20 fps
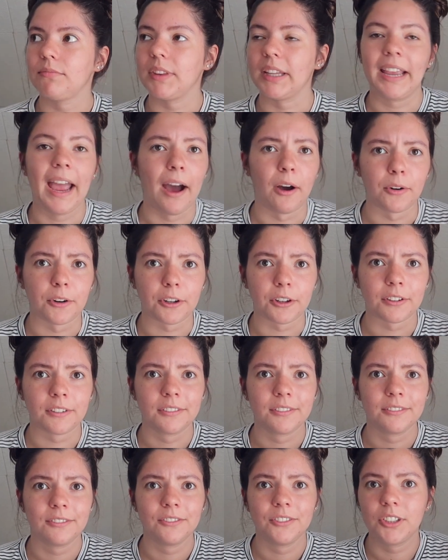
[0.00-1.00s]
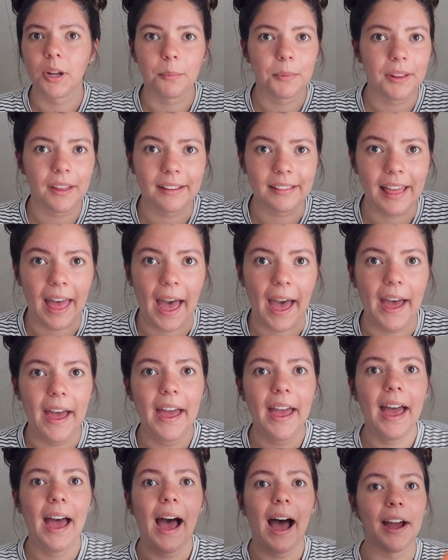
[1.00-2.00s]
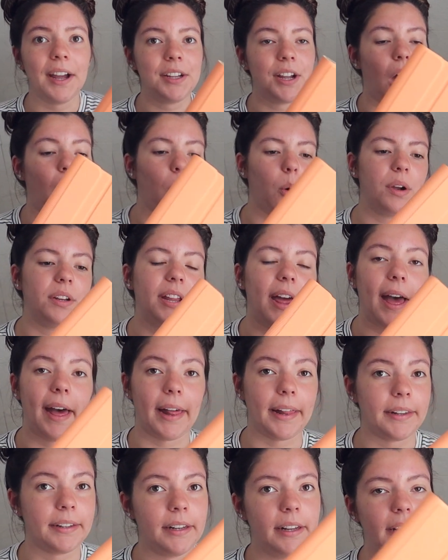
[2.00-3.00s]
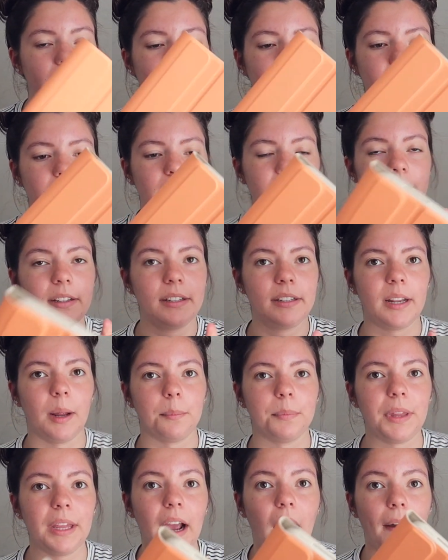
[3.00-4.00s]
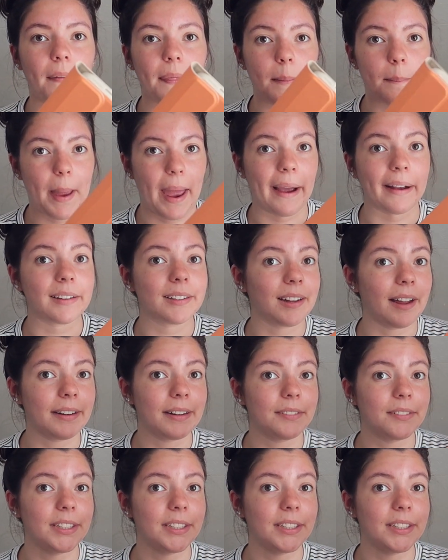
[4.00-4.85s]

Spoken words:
the counter, something like that. I always had something on the back side of